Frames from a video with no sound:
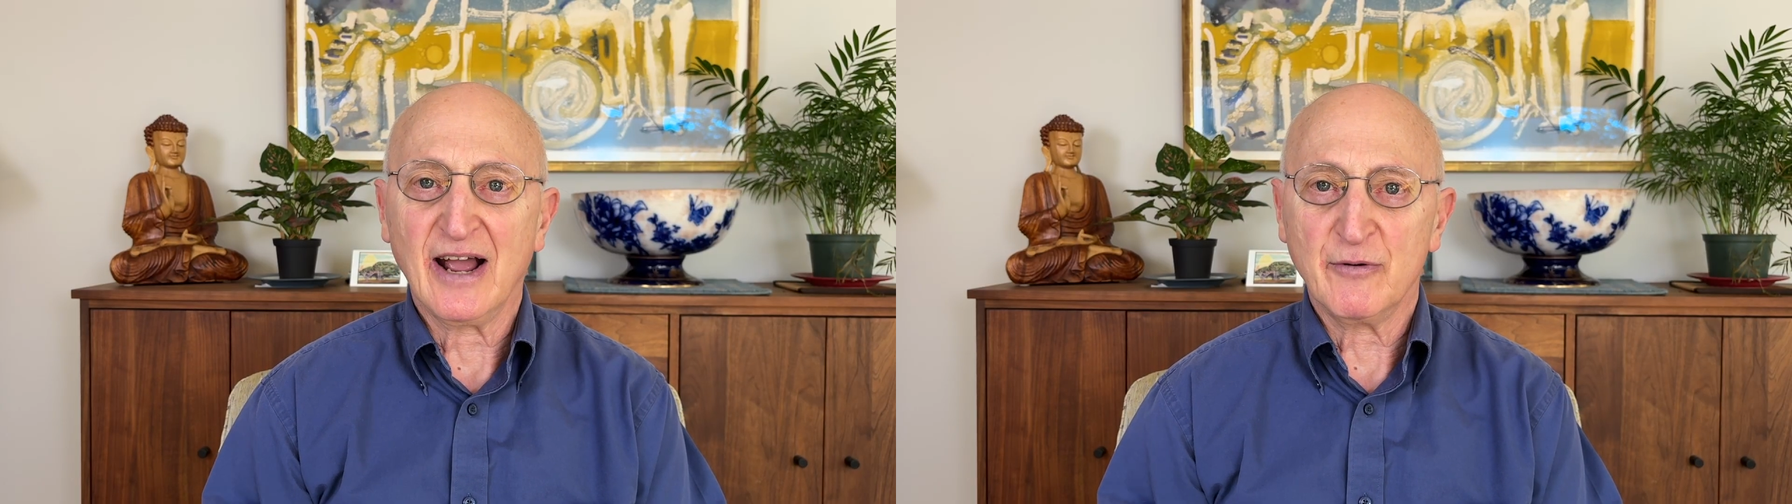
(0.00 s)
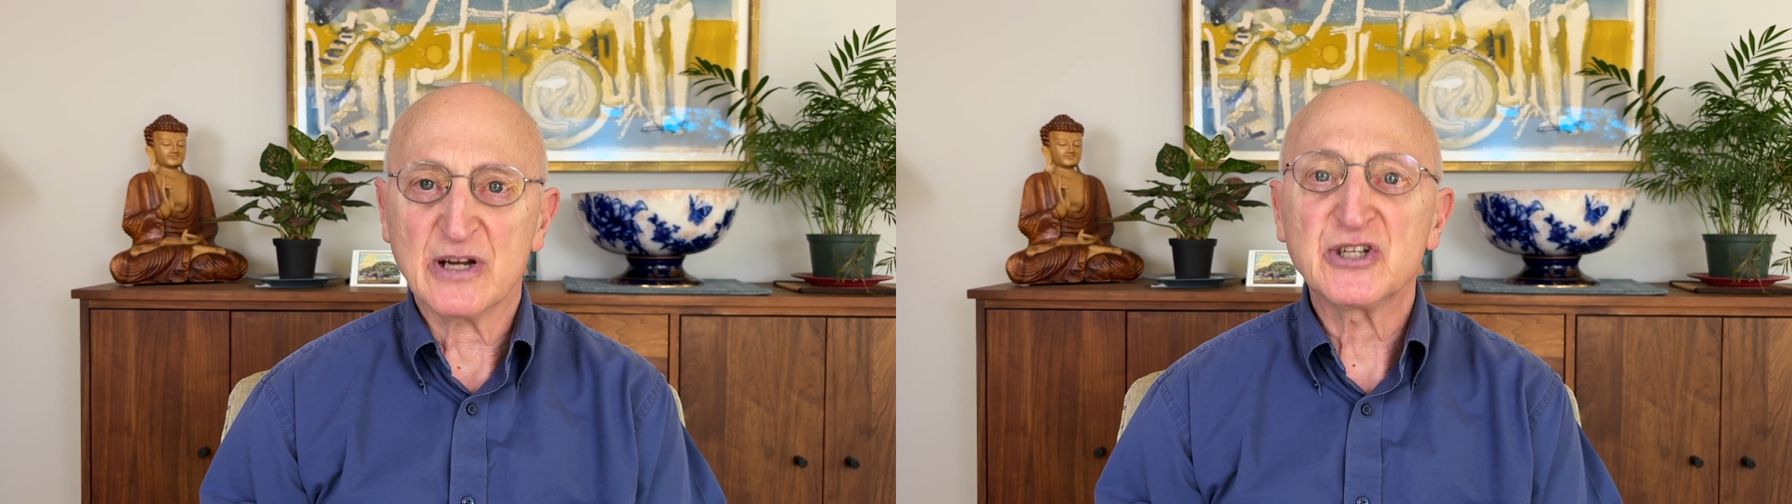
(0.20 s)

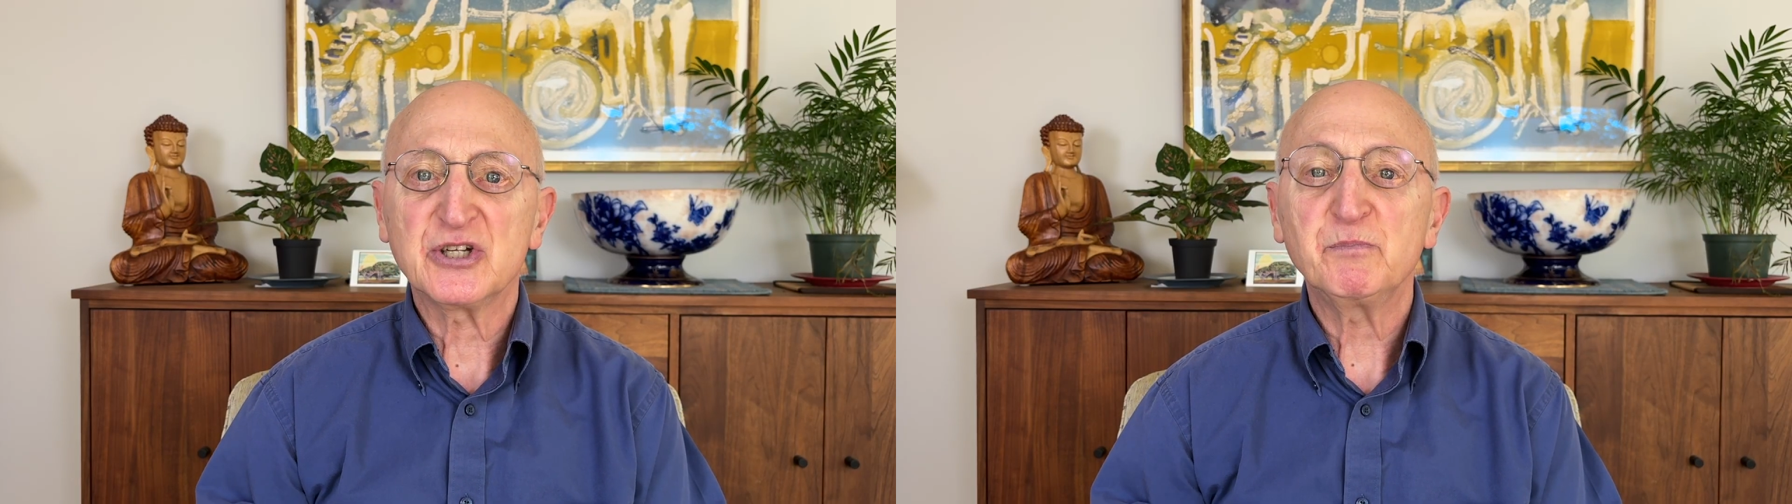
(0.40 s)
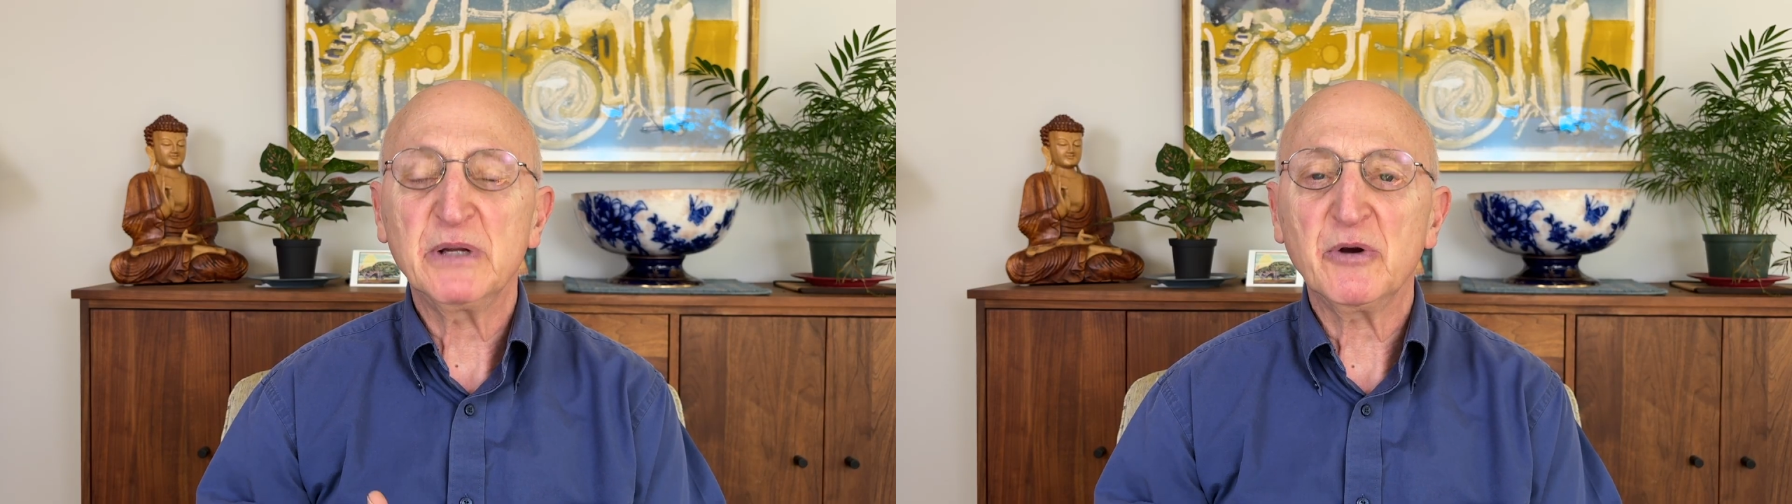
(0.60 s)
our
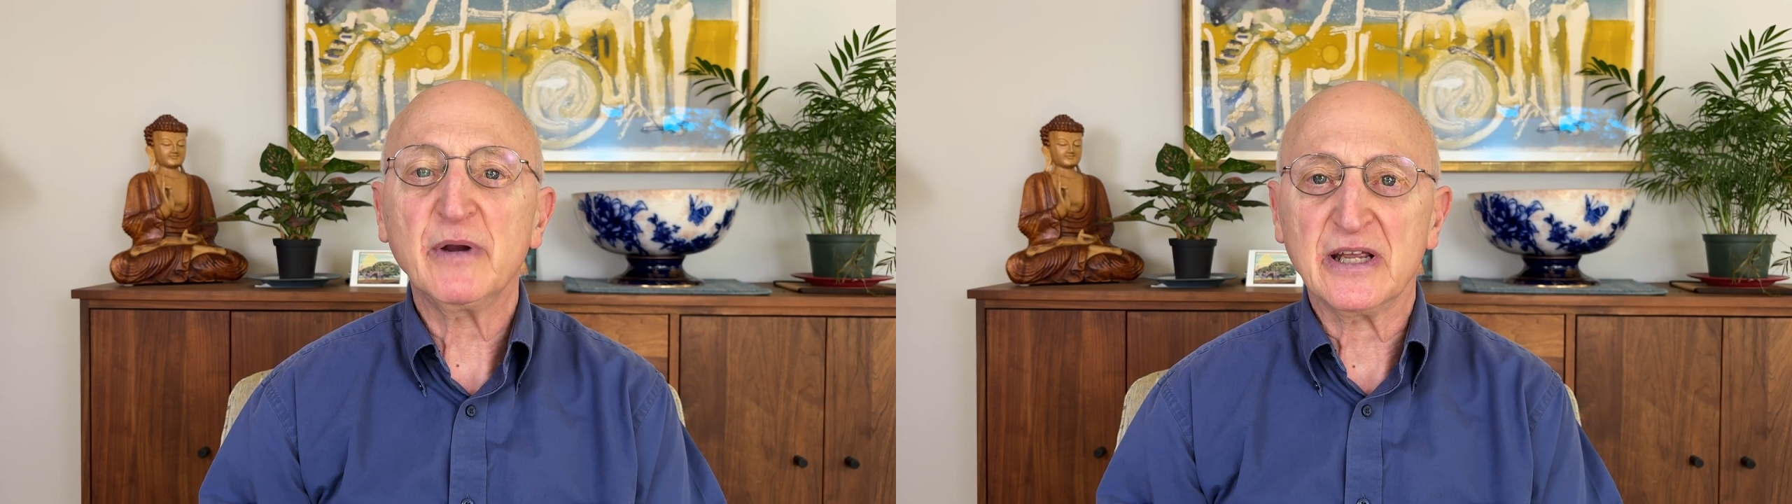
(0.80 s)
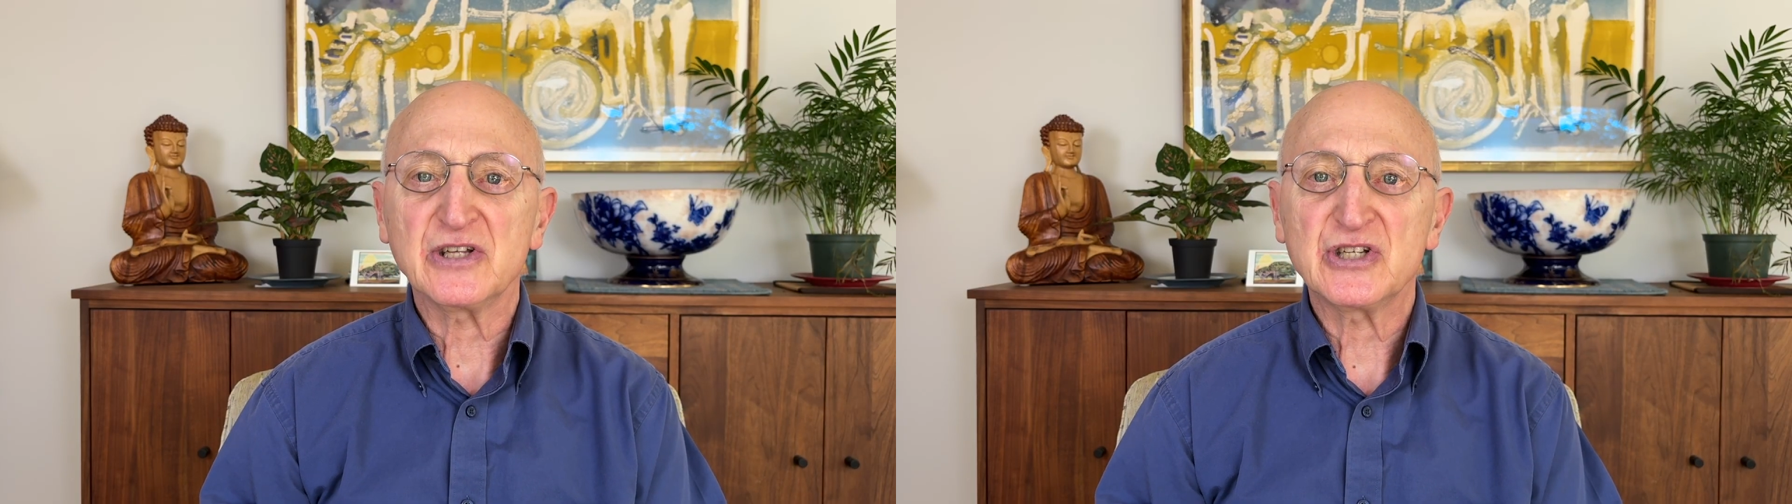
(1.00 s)

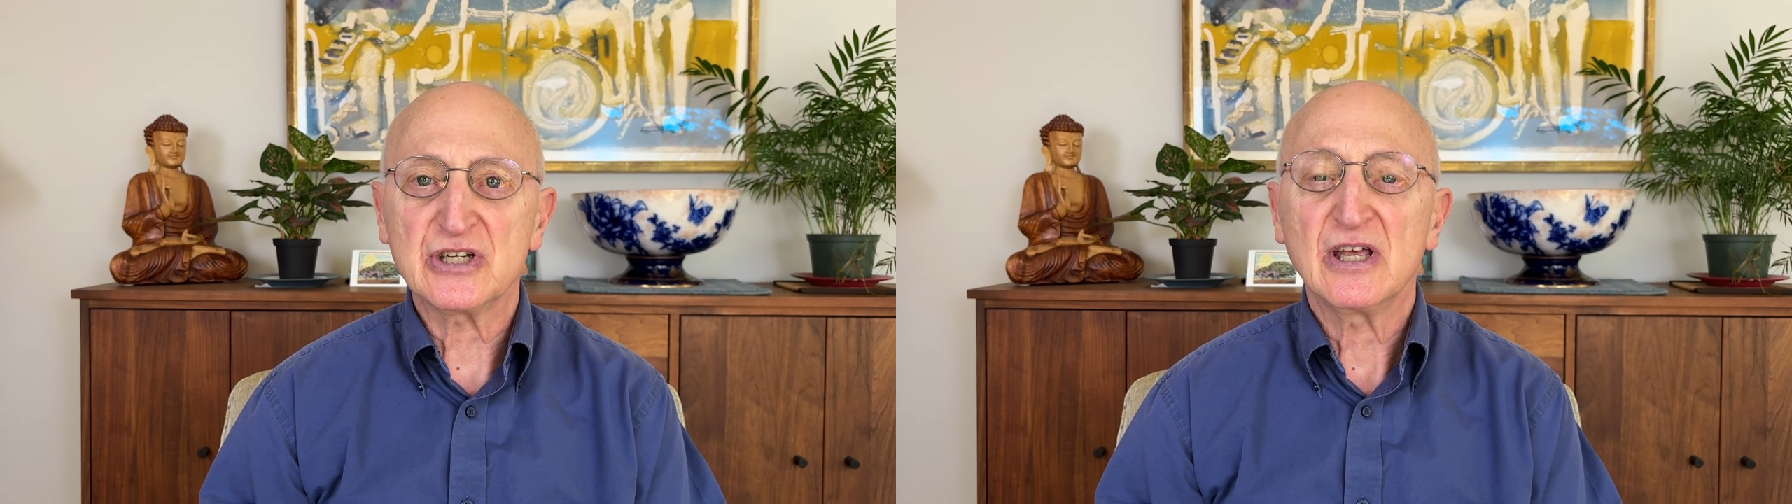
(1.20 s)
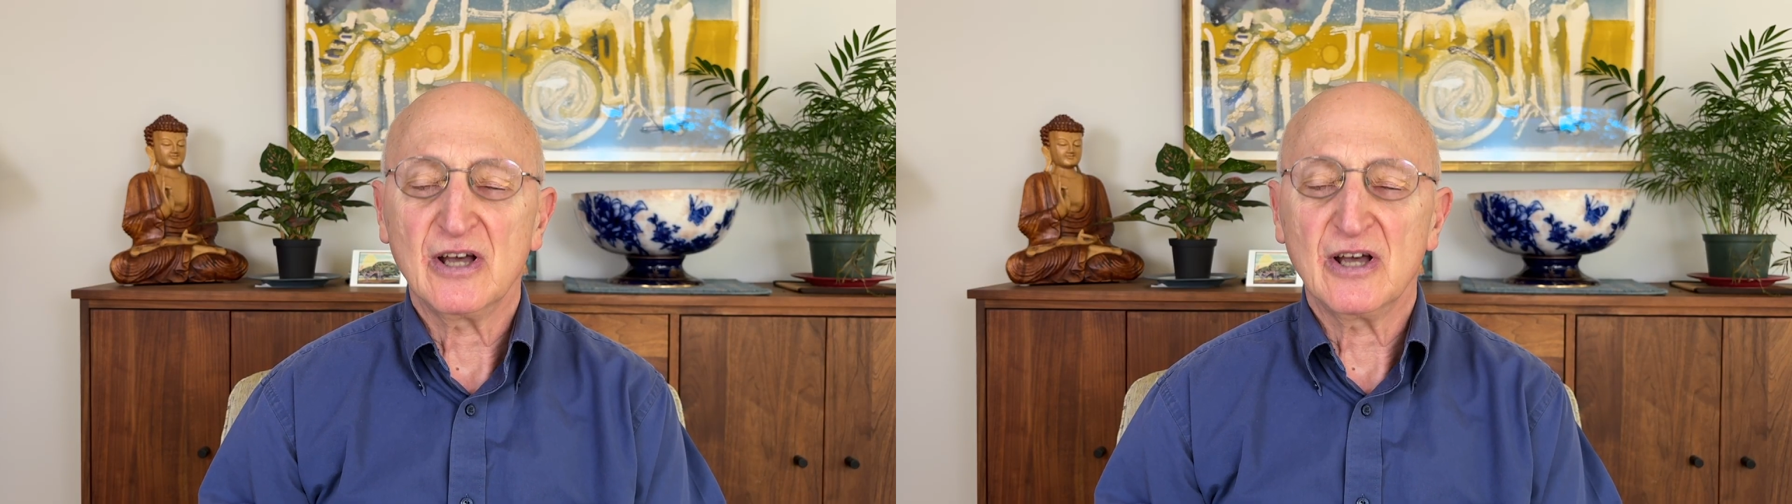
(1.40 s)
experience